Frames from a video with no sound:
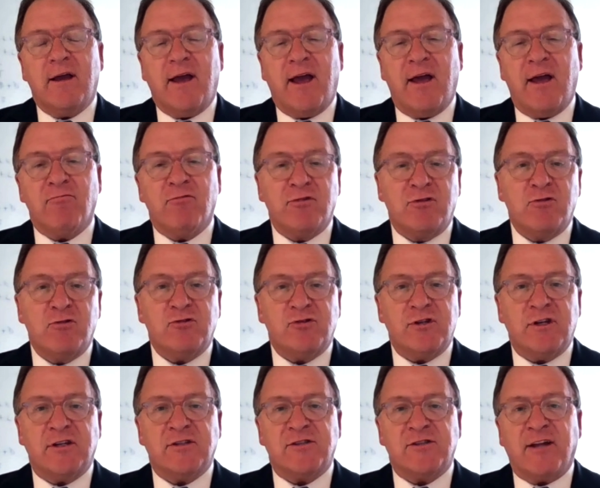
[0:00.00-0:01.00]
and reduce
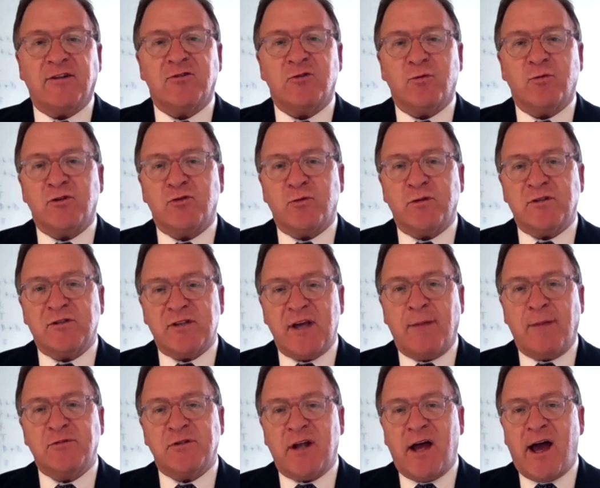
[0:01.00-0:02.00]
the extent to which we
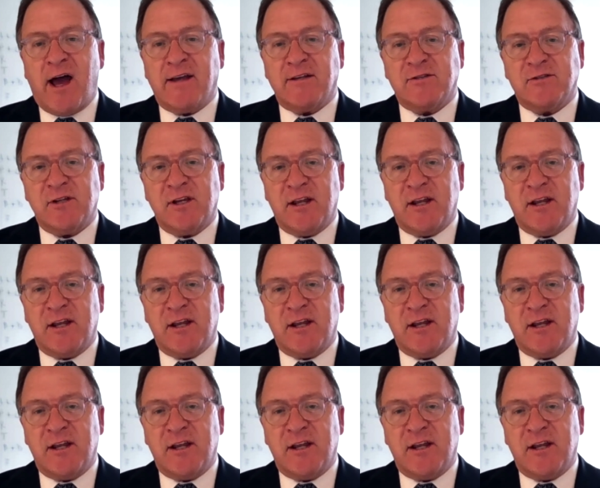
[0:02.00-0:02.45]
subsidize